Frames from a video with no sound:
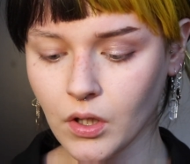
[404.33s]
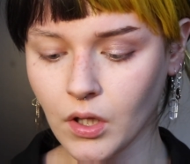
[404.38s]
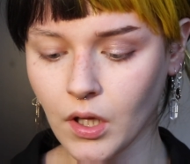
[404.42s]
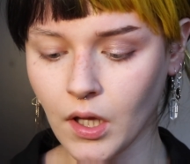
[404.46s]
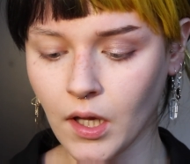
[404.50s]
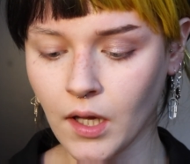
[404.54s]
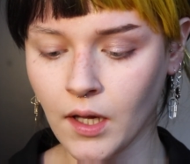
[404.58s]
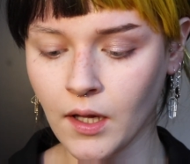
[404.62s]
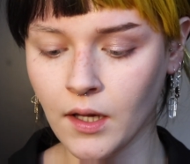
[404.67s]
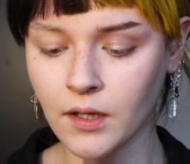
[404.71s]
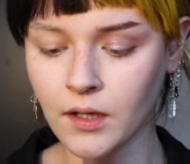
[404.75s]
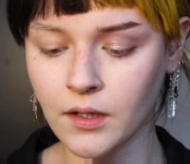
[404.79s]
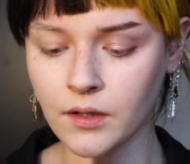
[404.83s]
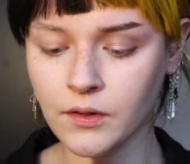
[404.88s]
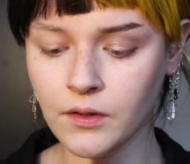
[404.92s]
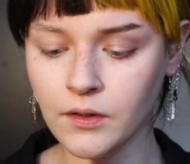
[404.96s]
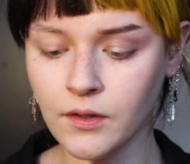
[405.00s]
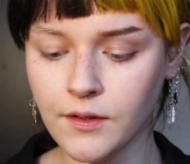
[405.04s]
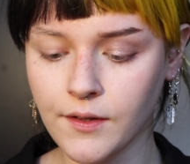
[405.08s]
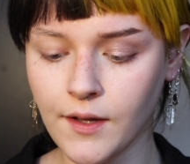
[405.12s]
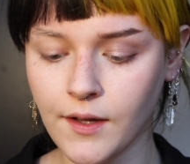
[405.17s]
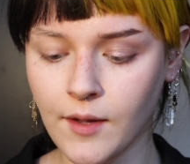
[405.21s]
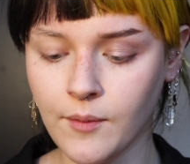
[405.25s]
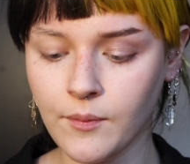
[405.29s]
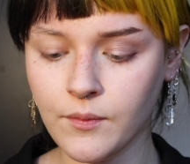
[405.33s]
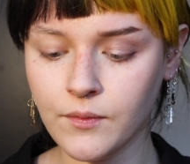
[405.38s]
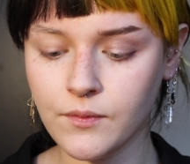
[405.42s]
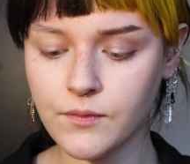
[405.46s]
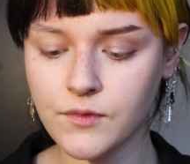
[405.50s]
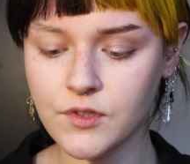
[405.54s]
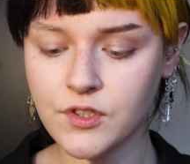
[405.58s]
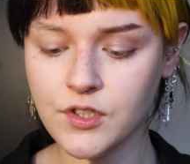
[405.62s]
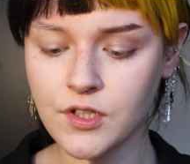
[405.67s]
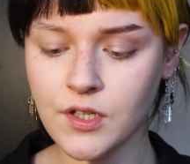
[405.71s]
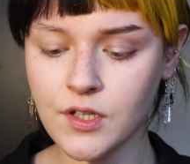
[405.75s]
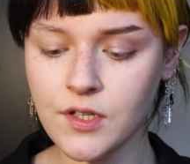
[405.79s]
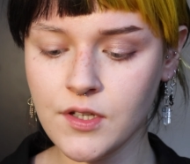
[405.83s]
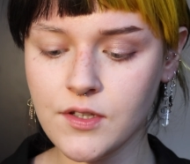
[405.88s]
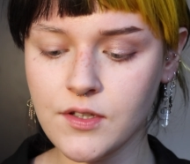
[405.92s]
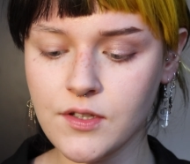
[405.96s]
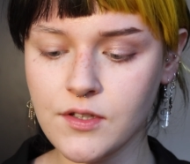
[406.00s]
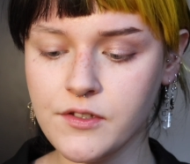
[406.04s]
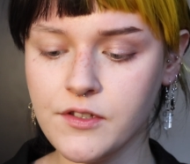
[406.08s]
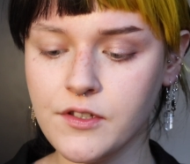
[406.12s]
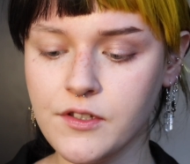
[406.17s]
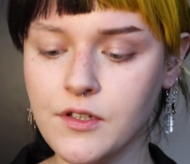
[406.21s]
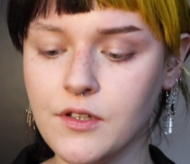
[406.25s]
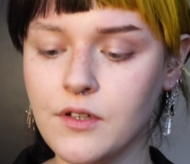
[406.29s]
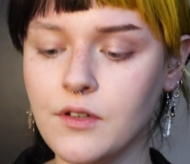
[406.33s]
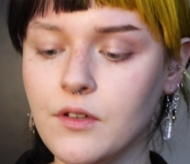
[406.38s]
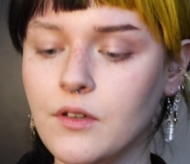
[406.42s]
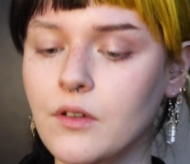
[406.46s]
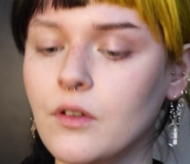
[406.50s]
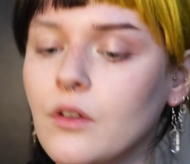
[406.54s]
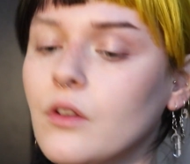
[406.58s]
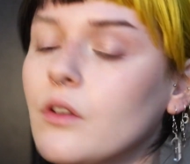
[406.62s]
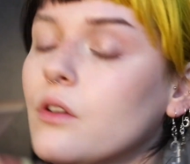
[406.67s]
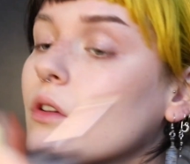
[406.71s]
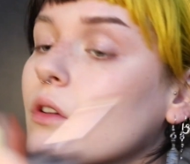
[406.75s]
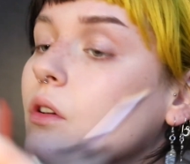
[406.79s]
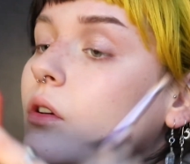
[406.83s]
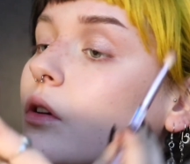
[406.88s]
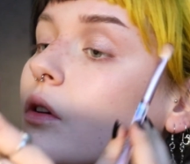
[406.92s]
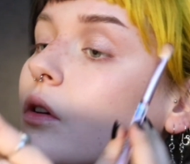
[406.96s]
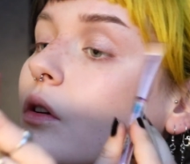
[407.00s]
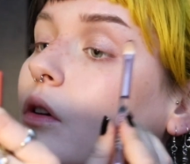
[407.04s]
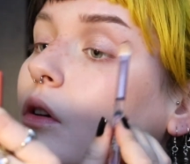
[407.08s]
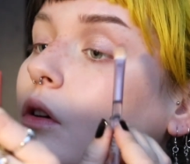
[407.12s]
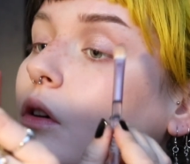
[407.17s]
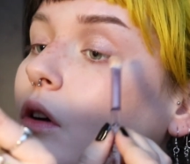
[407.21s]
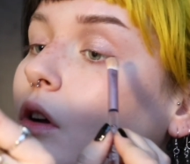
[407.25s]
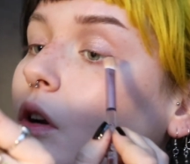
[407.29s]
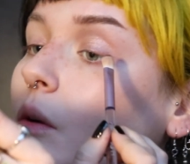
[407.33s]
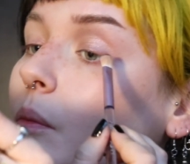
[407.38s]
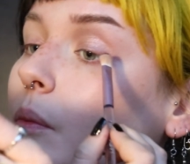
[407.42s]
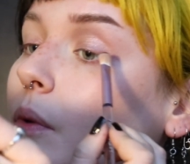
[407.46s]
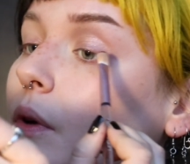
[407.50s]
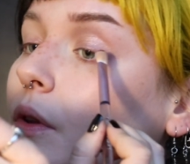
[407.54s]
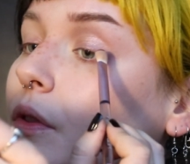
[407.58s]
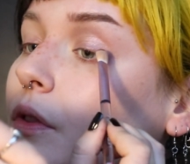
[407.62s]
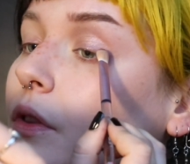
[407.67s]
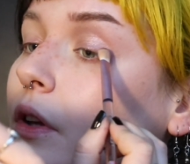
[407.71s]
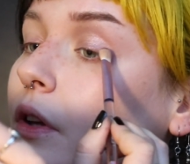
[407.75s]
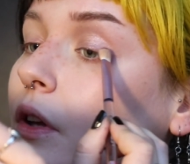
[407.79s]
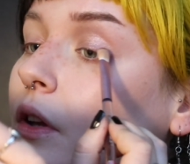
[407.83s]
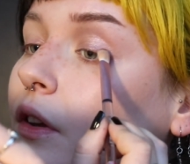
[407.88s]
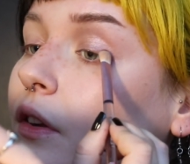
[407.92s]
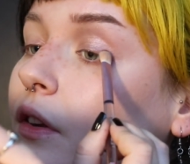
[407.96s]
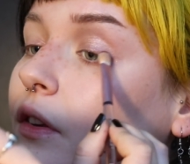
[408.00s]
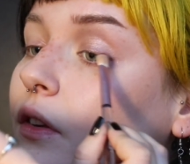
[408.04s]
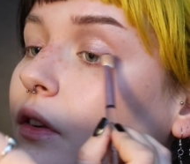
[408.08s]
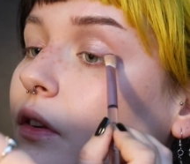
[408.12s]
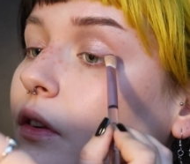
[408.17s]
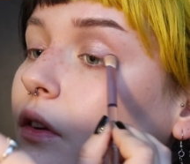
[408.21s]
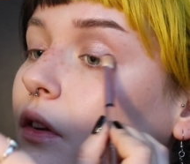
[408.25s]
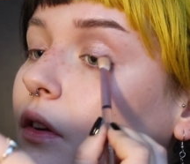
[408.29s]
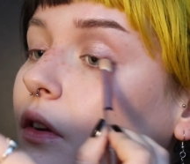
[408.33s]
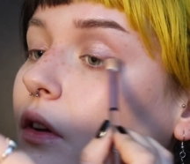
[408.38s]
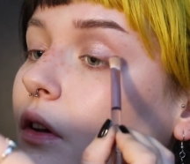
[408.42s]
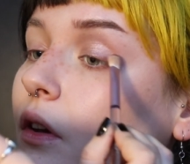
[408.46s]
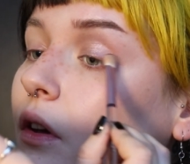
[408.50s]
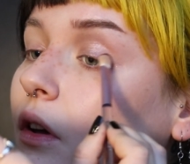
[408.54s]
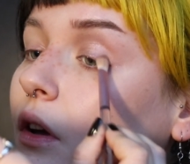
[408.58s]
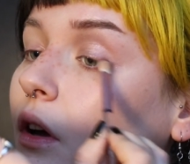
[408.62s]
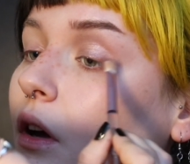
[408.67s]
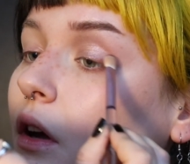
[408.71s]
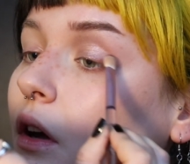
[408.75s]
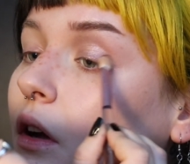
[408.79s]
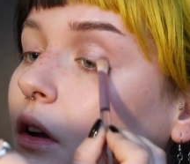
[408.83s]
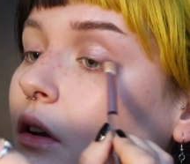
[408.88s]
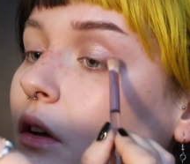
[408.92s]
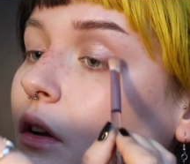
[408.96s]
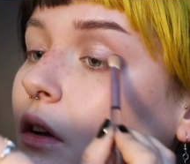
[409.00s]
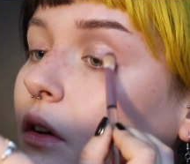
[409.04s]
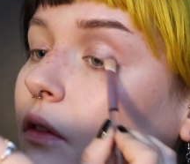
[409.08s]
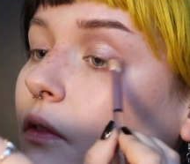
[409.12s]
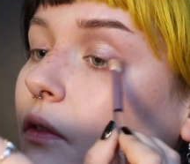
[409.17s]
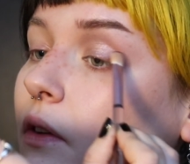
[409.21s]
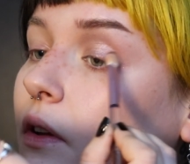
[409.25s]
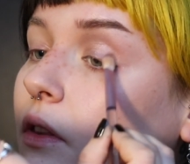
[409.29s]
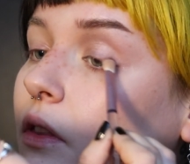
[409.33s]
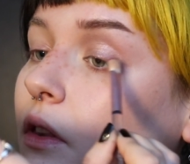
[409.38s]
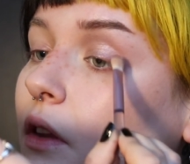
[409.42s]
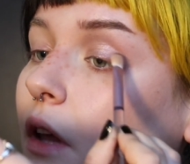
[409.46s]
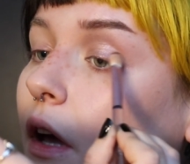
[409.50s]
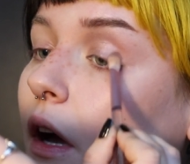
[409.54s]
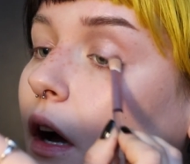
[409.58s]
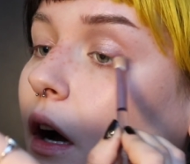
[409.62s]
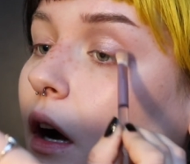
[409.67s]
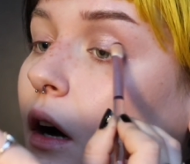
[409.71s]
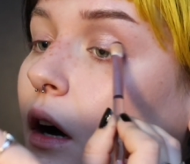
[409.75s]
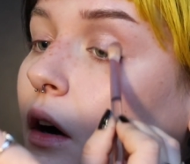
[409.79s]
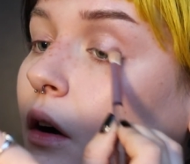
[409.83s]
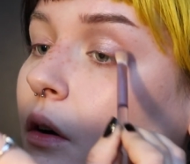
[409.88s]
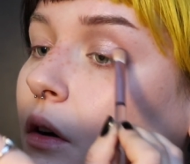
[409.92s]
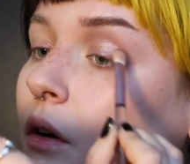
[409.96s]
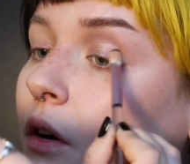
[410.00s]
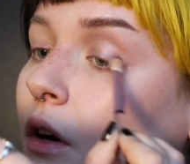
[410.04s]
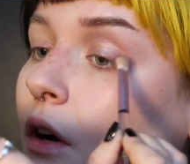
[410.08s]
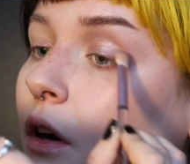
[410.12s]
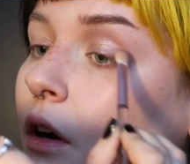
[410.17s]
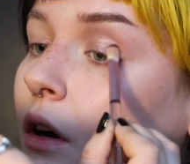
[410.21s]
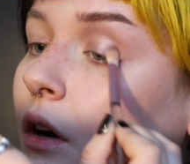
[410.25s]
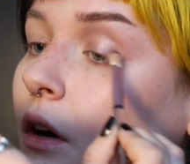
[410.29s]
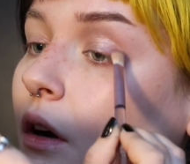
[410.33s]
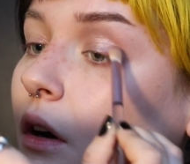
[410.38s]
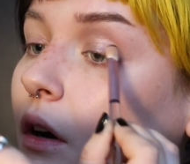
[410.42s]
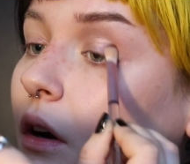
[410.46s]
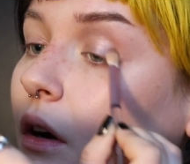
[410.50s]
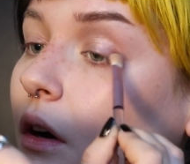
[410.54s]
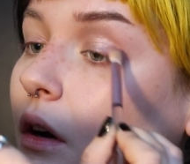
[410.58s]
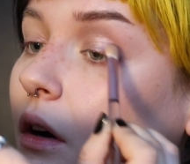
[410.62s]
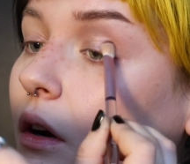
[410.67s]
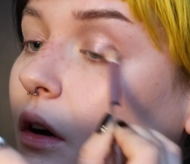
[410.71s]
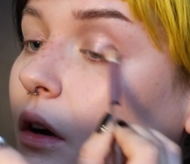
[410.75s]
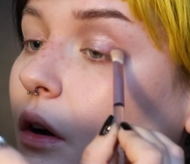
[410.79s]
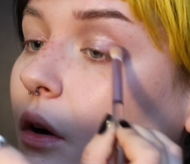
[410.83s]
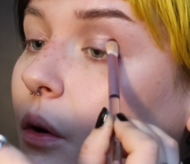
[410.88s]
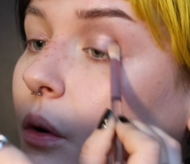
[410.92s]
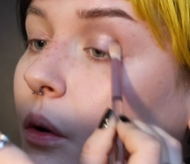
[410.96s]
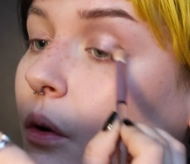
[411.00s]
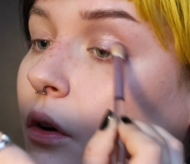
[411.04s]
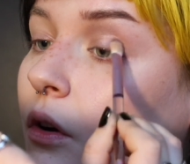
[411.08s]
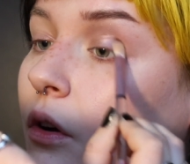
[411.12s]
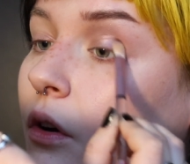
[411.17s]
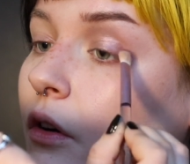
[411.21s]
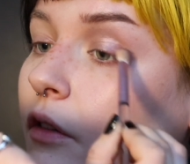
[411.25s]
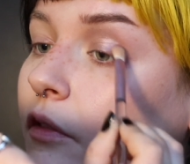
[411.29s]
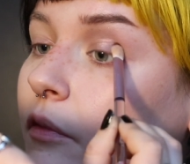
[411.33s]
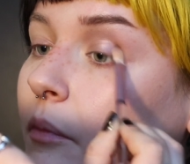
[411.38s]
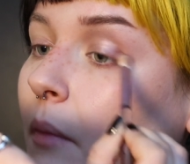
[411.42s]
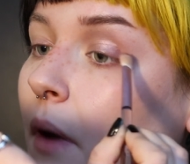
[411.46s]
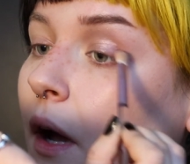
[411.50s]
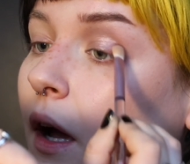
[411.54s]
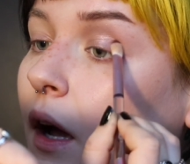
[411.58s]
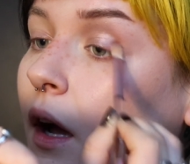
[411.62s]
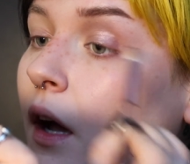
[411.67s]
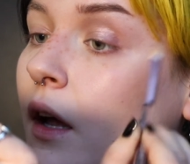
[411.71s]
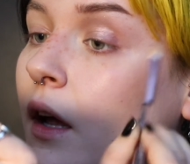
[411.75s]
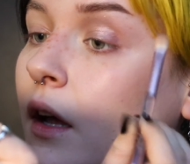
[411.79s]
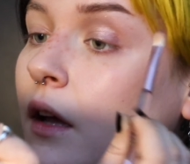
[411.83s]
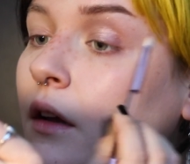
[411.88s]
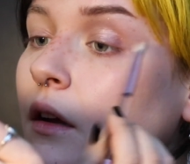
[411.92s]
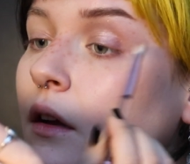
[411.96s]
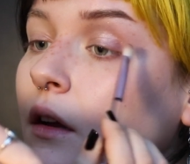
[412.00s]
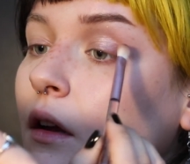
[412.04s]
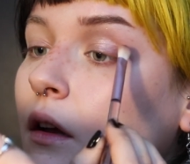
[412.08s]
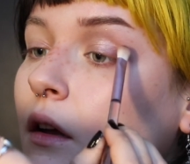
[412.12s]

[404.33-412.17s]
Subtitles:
And I'm just gonna put this kind of at the outer corner of my eye